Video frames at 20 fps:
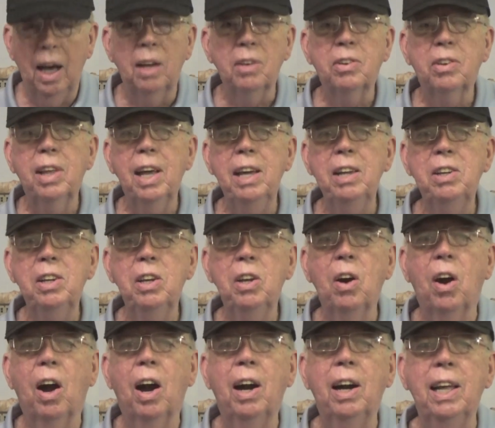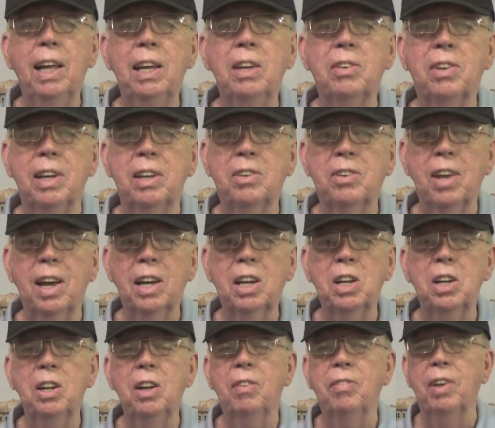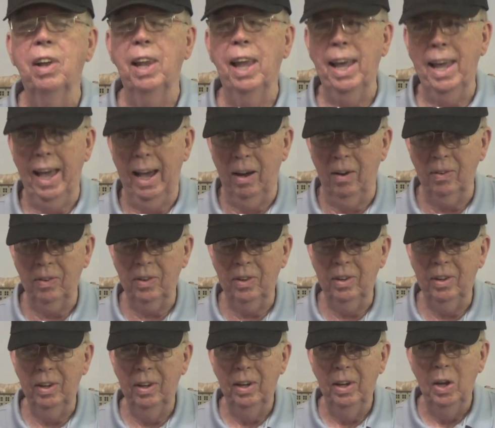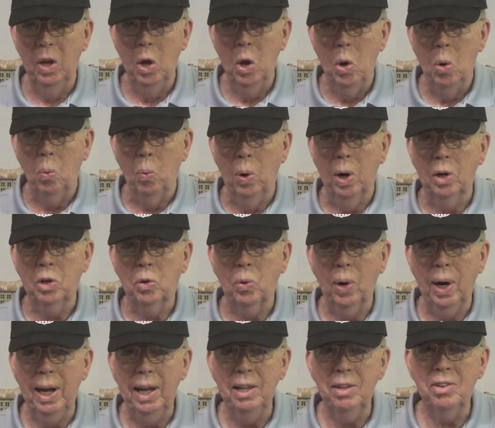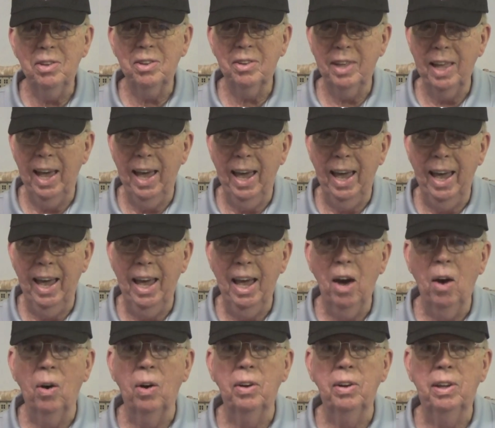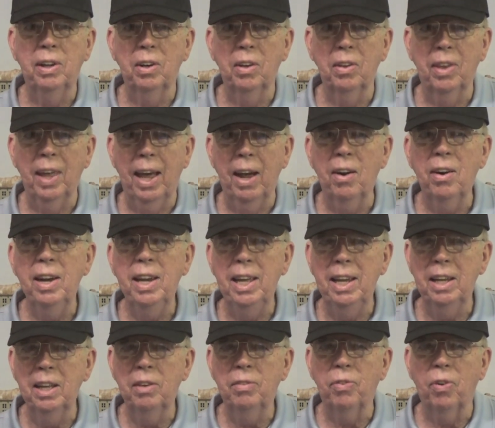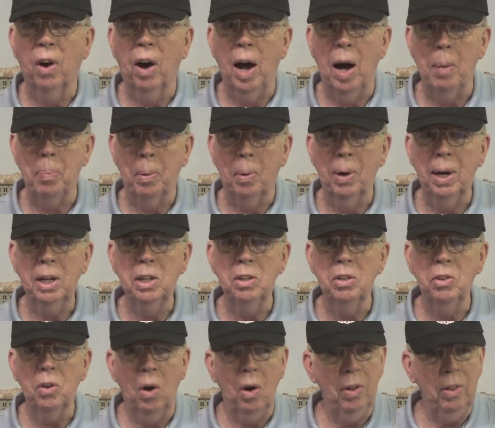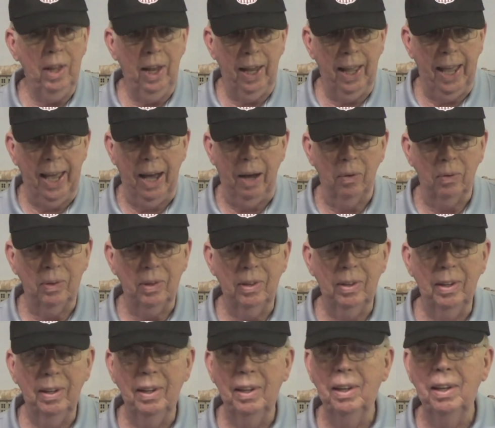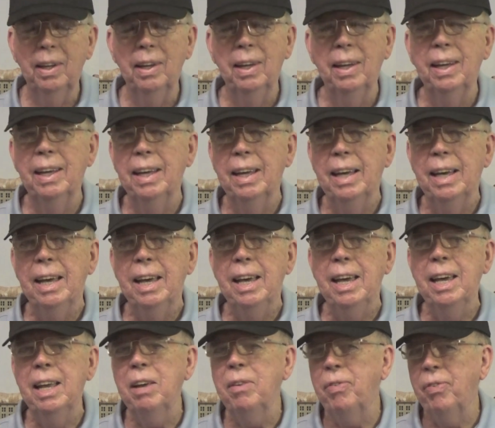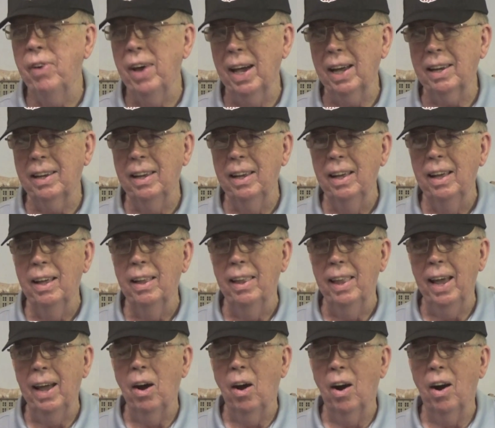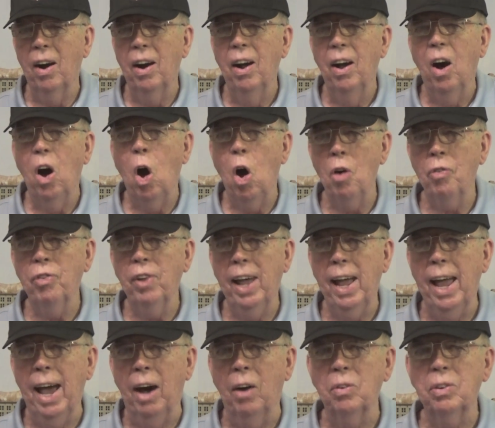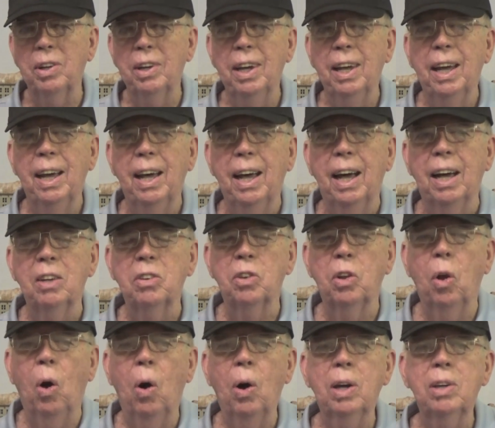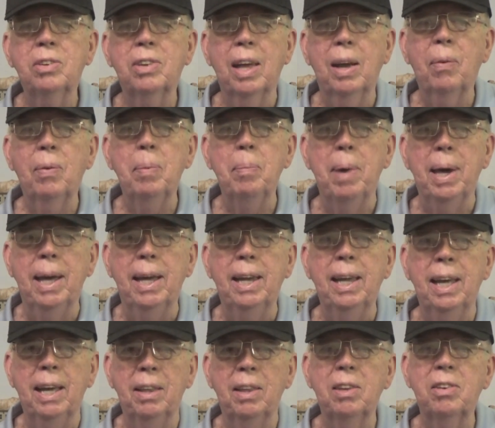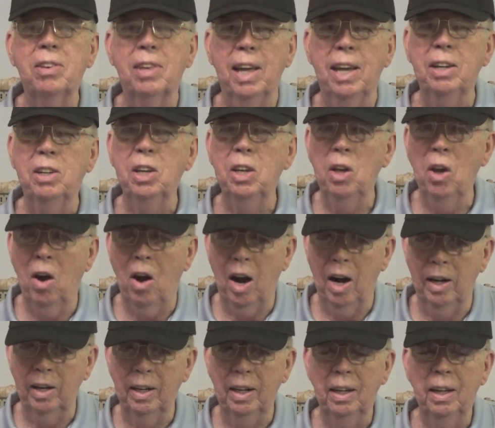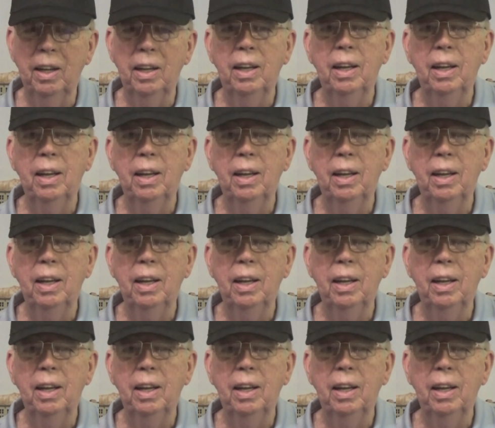A staging yard is a section of the layout where trains stay until they are needed for operations on the layout. In effect, they are off layout as long as they remain in the staging yard.